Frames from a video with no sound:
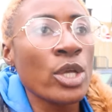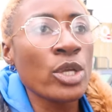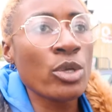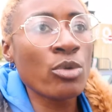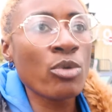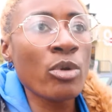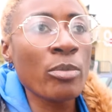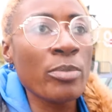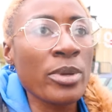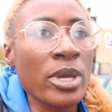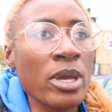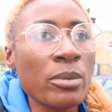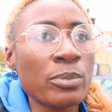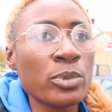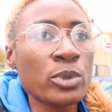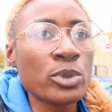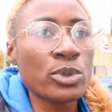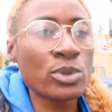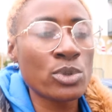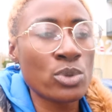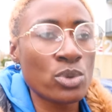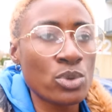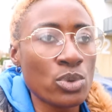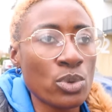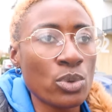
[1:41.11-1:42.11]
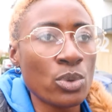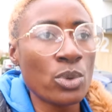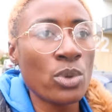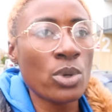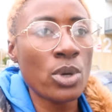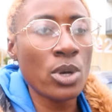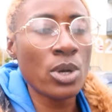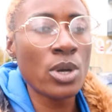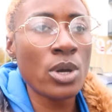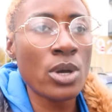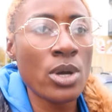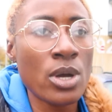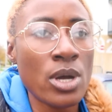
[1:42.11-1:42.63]
you won't be able
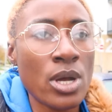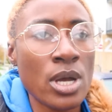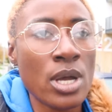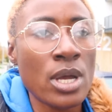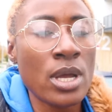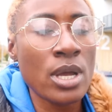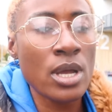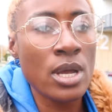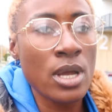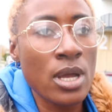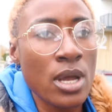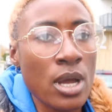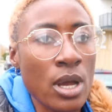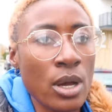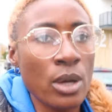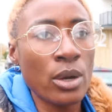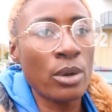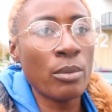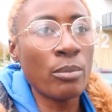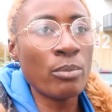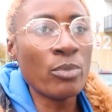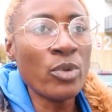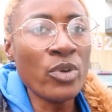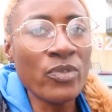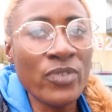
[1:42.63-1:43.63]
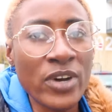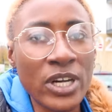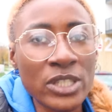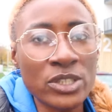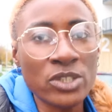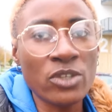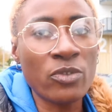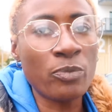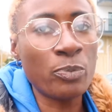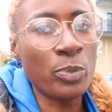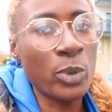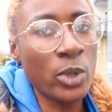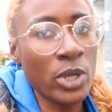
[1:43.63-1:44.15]
to move
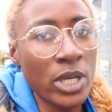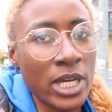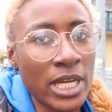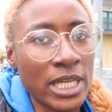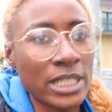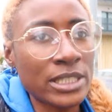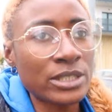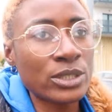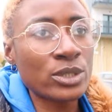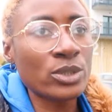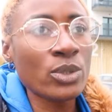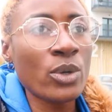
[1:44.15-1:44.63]
out of Poland.